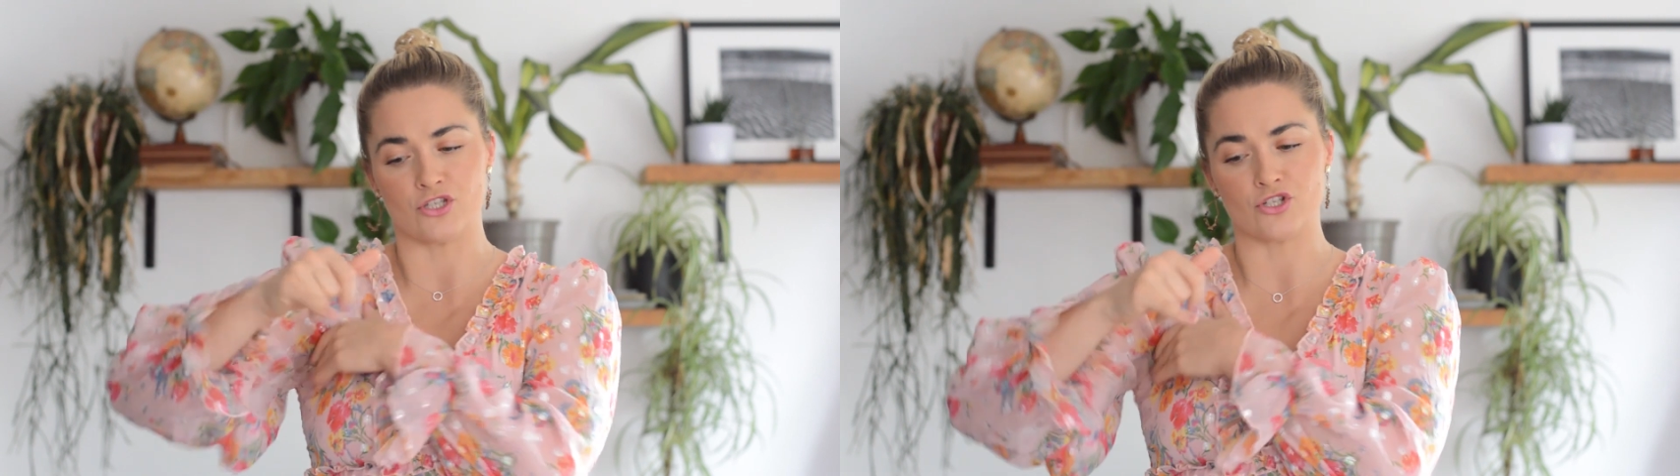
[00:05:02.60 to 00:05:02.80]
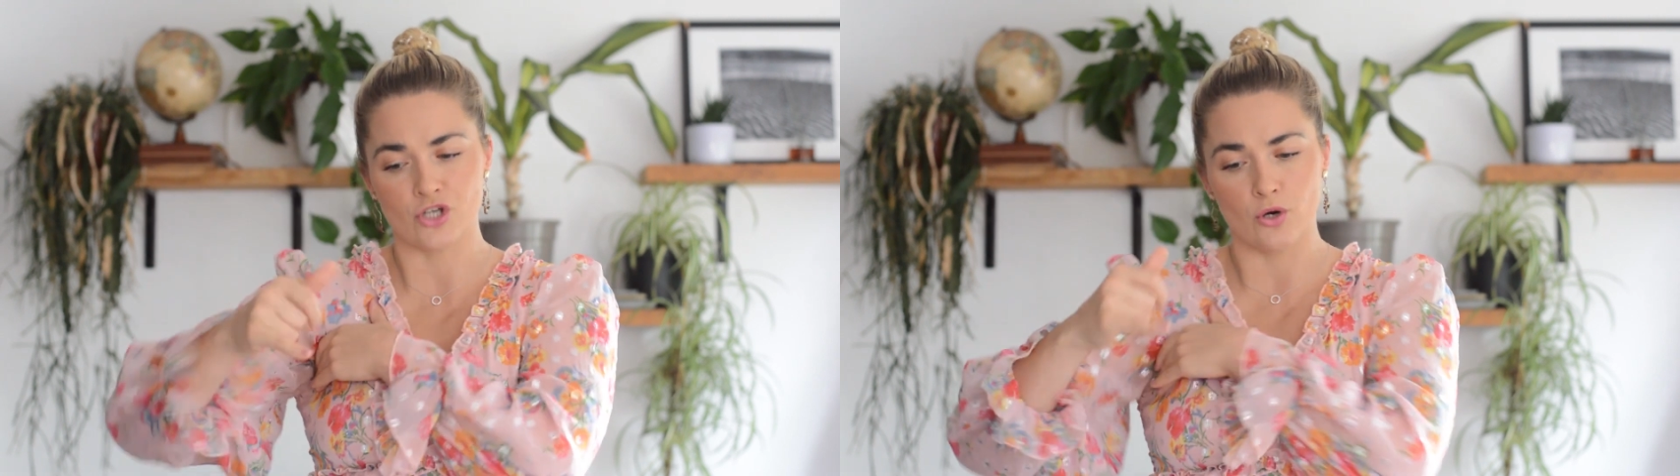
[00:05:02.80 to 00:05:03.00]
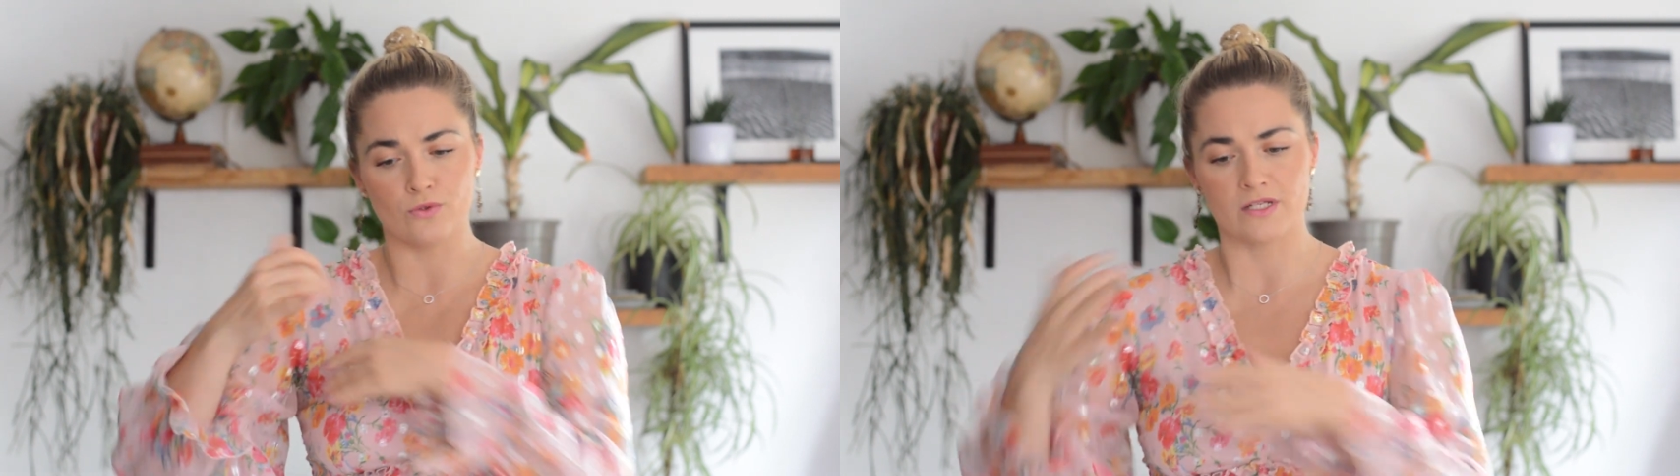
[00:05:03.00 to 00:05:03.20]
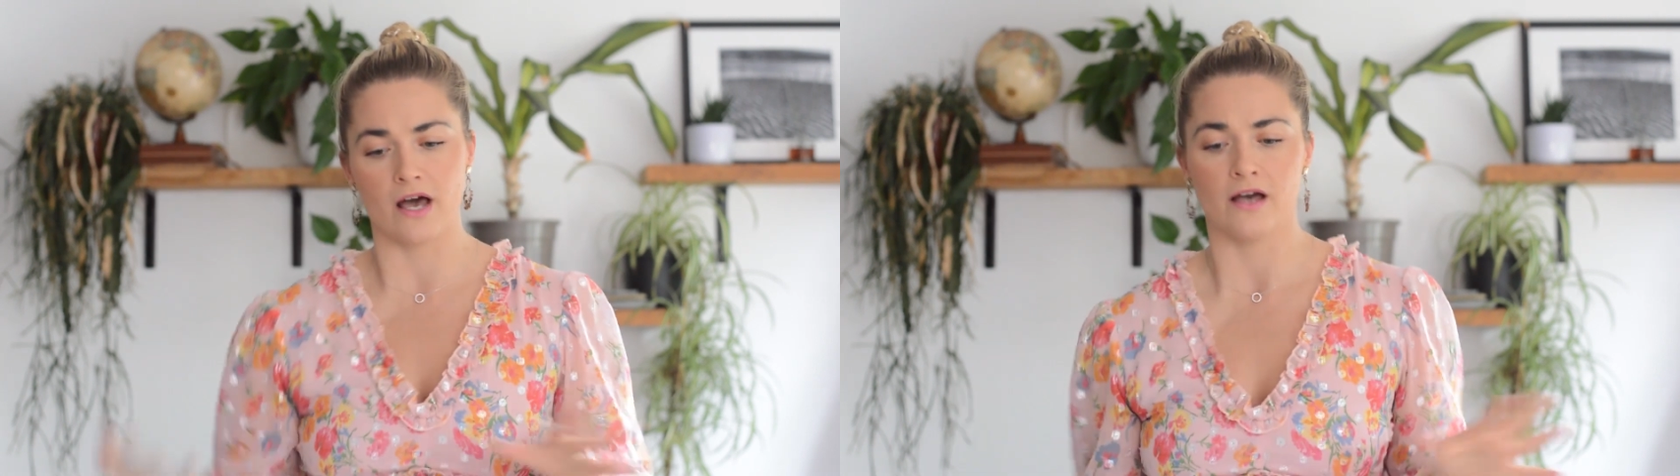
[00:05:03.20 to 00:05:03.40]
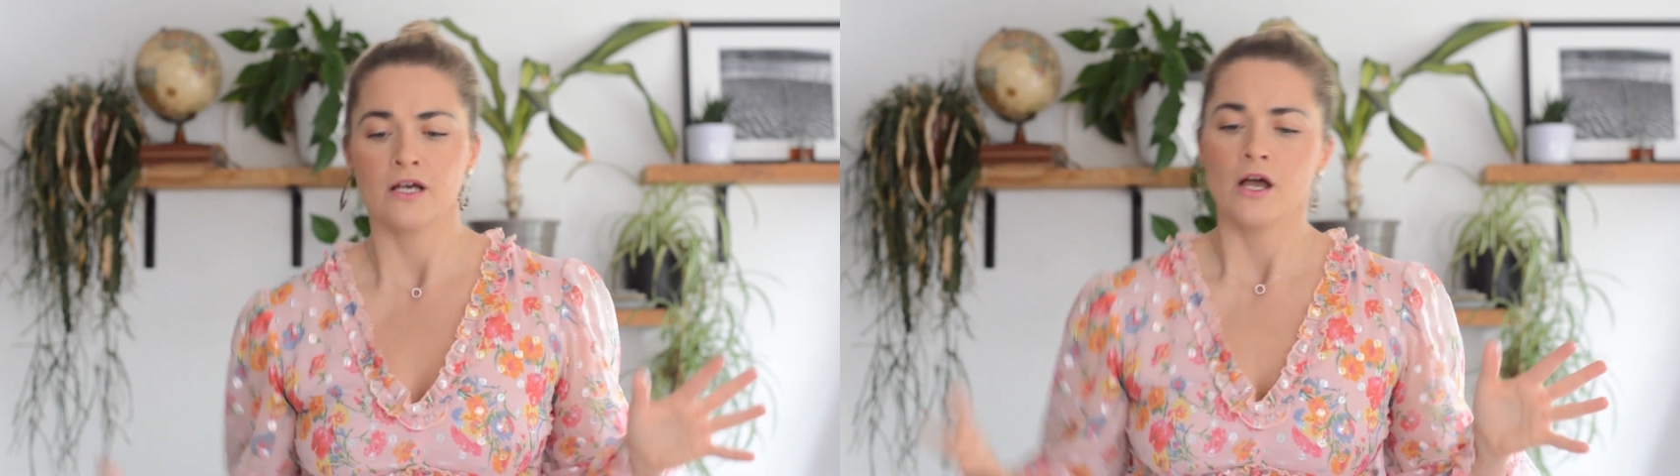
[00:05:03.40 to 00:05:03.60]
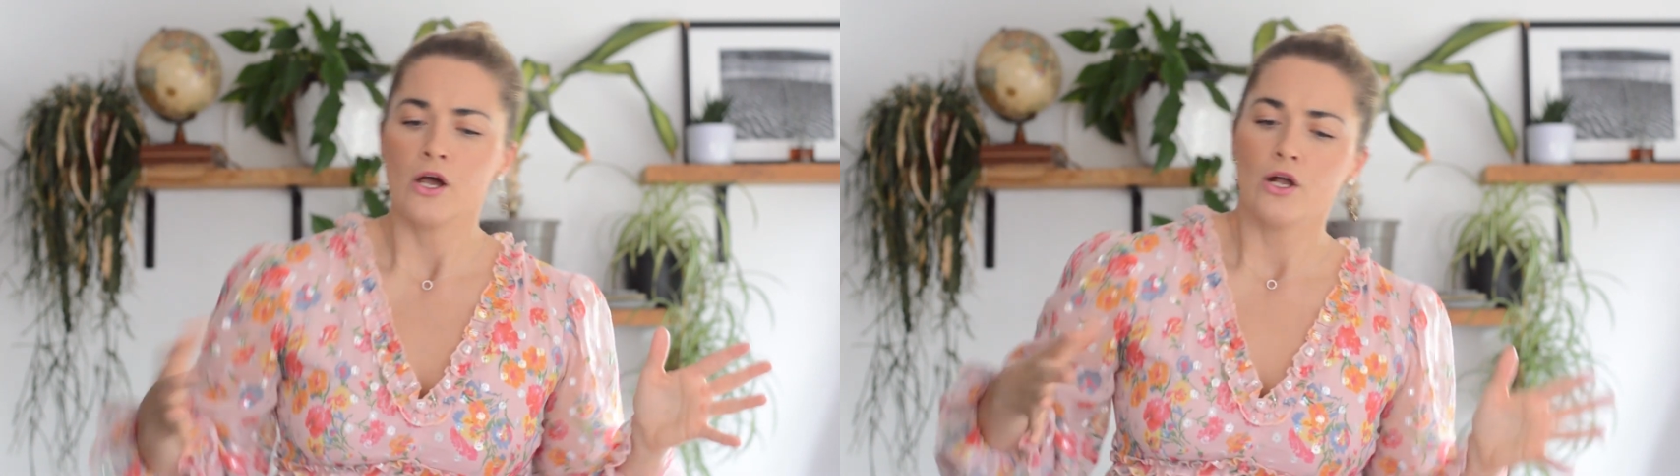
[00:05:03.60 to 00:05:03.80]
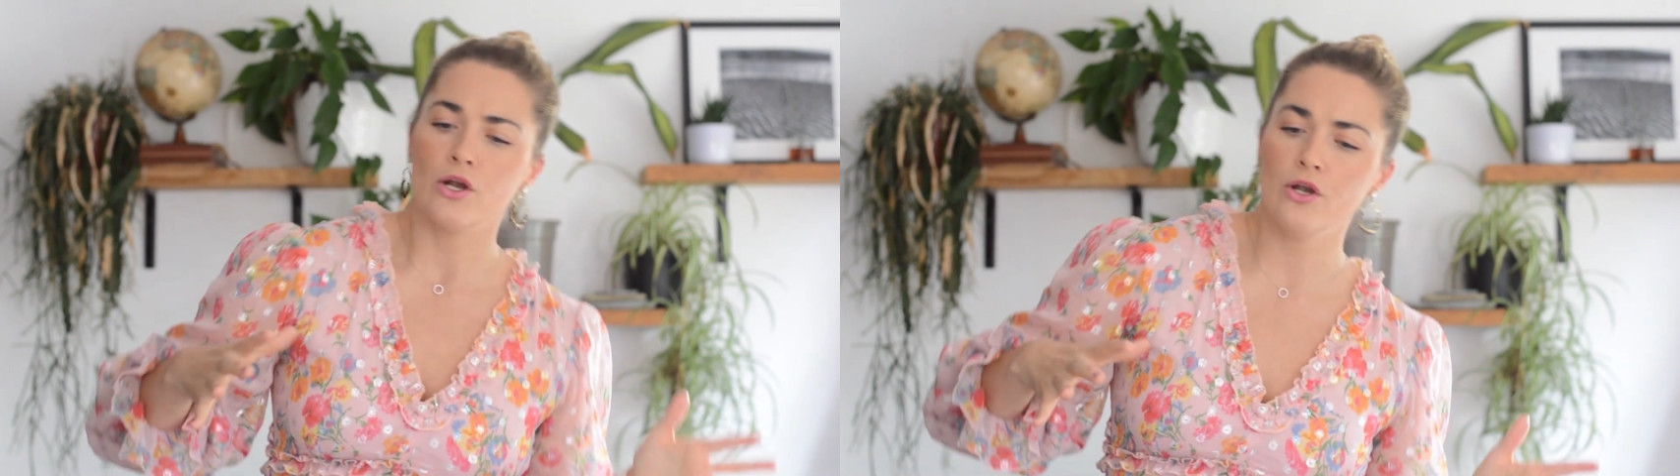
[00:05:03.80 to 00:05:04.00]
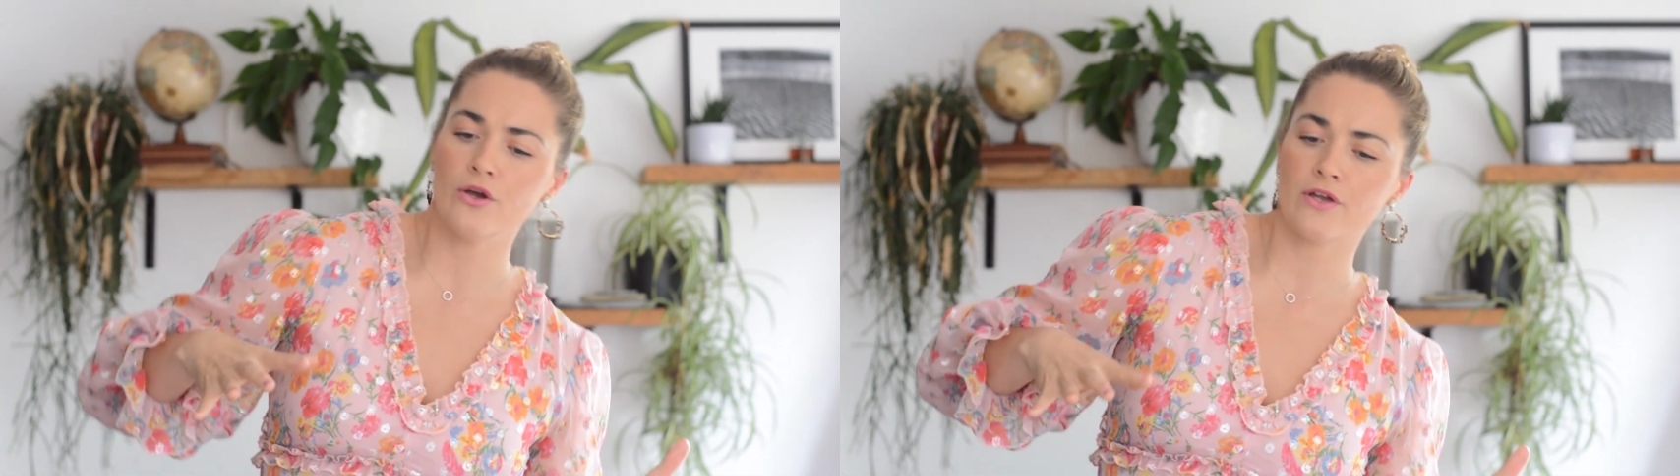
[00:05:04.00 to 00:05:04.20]
the shoulder,
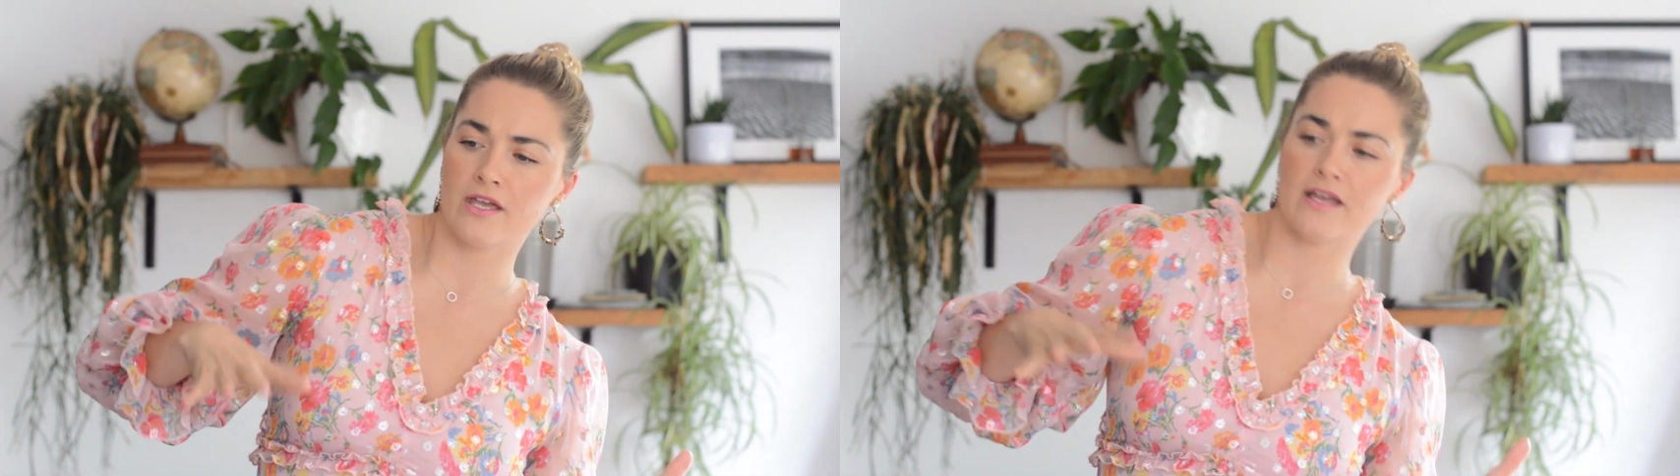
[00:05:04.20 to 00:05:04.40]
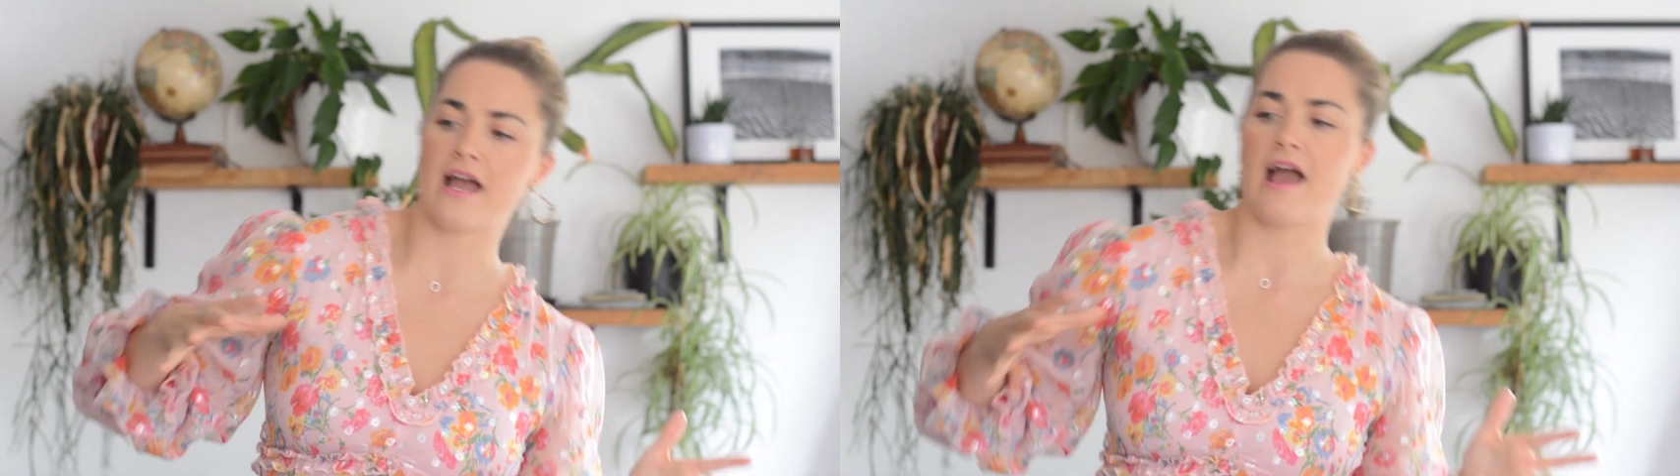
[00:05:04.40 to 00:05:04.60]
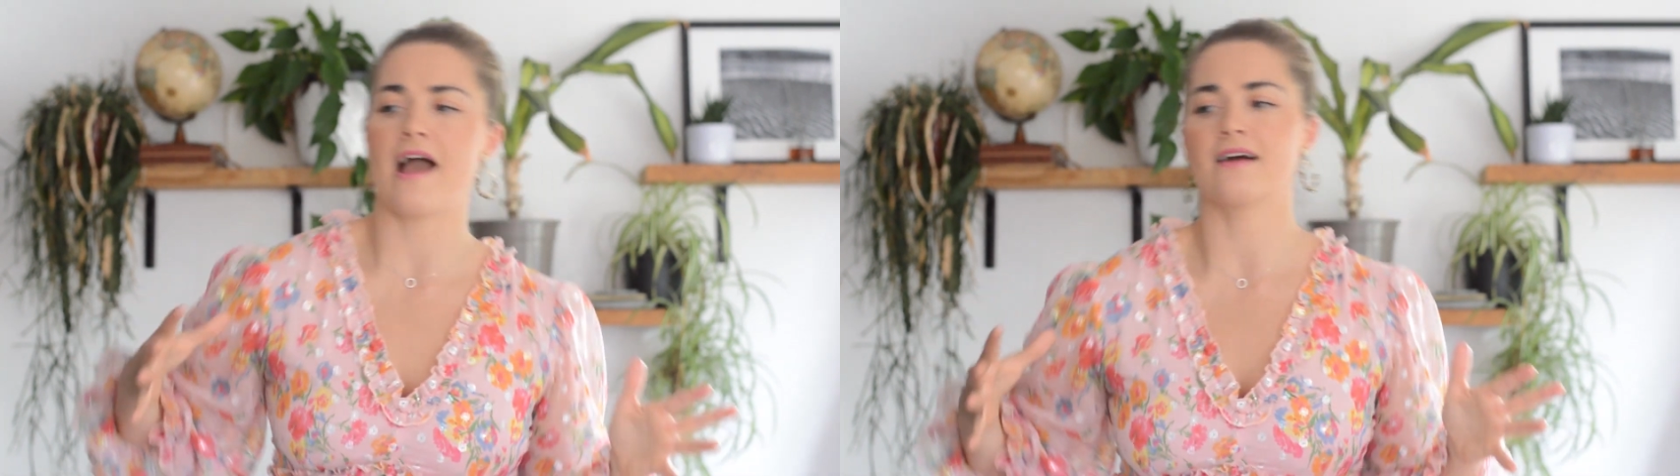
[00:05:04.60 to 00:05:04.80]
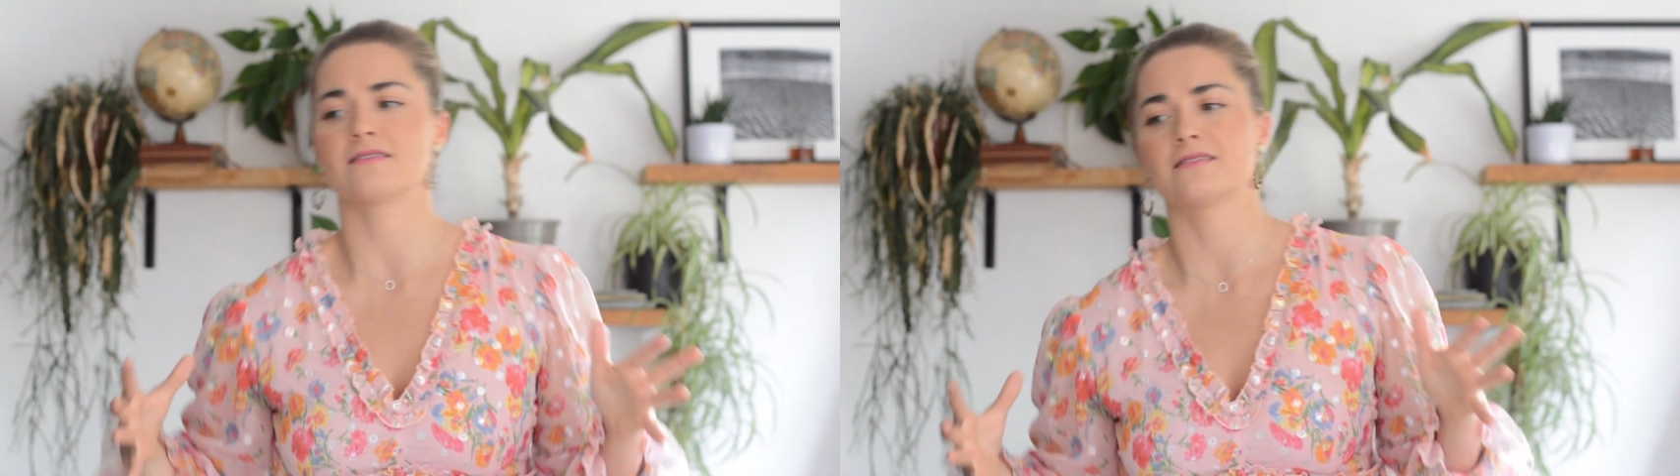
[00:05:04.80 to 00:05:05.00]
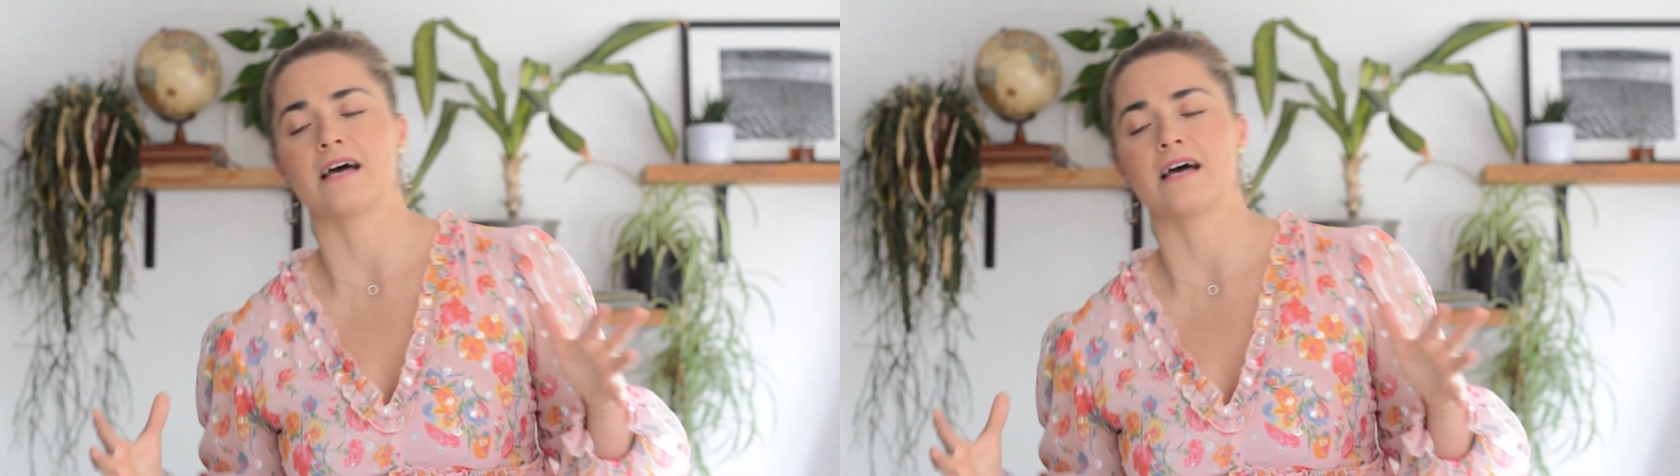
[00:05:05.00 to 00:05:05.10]
looking at